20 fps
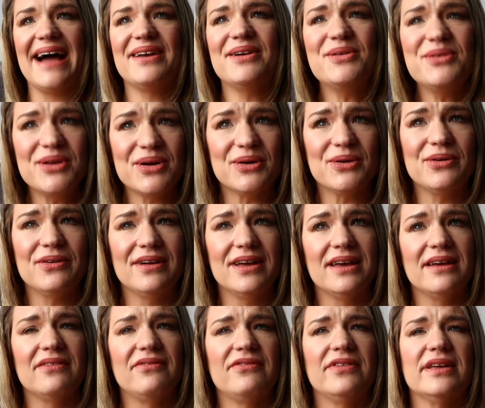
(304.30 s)
I don't know
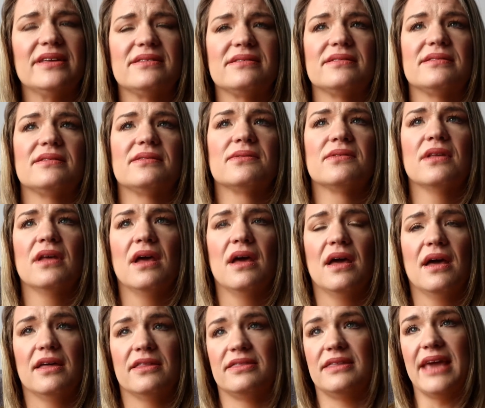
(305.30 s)
if it's
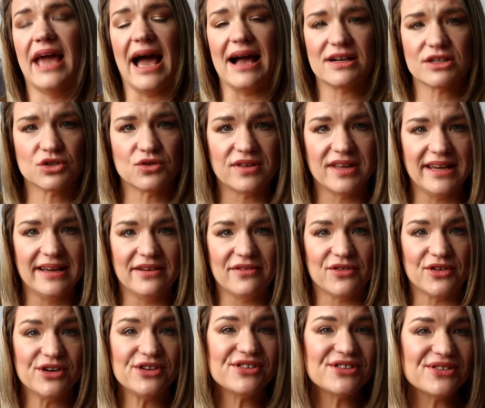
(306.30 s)
the actual
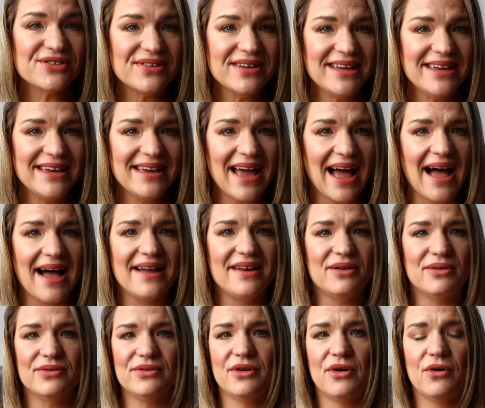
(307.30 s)
anniversary. I
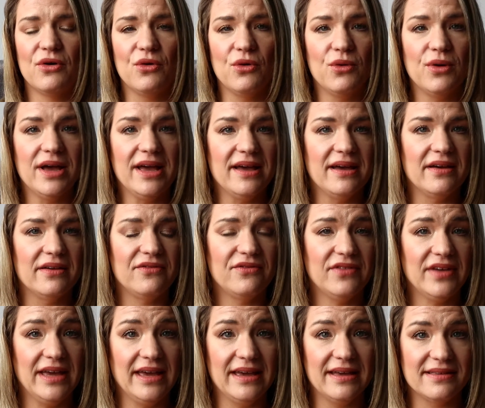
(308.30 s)
don't know if
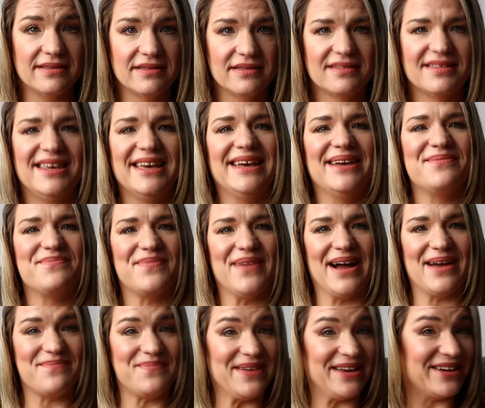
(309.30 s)
it's
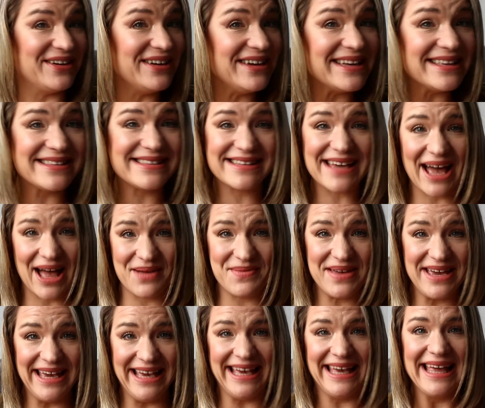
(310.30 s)
my period's
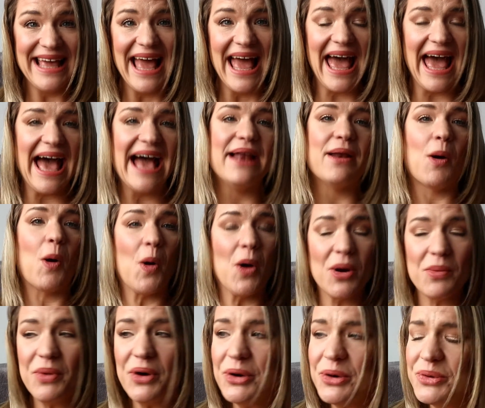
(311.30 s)
coming and
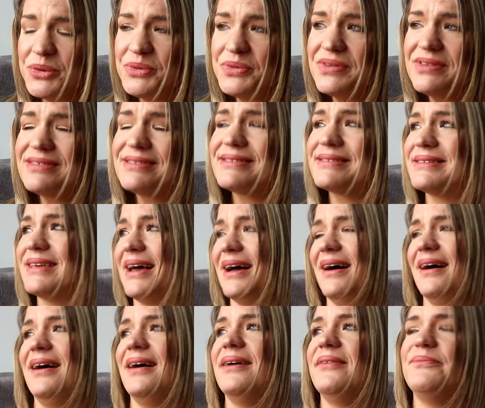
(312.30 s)
hormones.
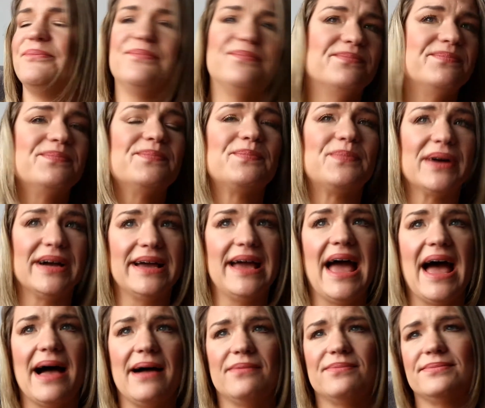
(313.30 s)
But
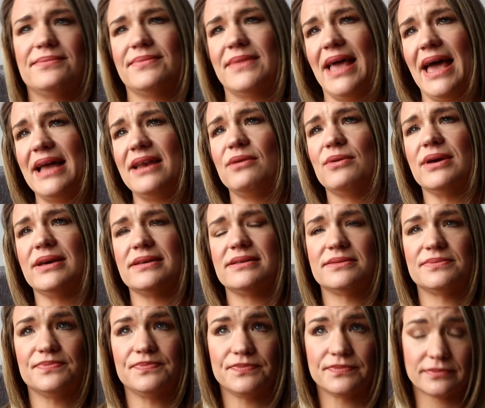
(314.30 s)
yeah. Anyways,
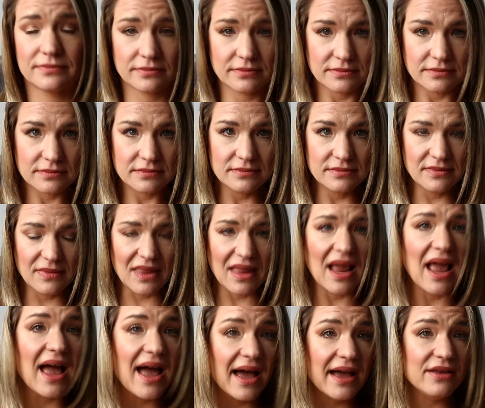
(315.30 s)

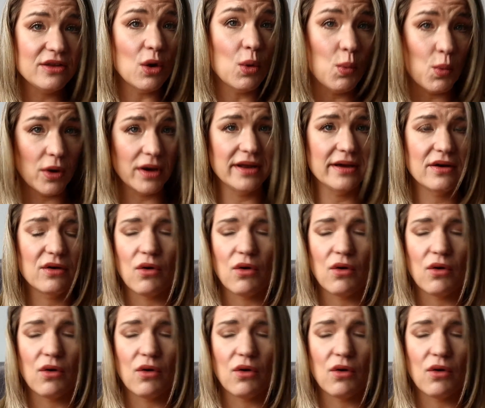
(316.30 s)
I don't want to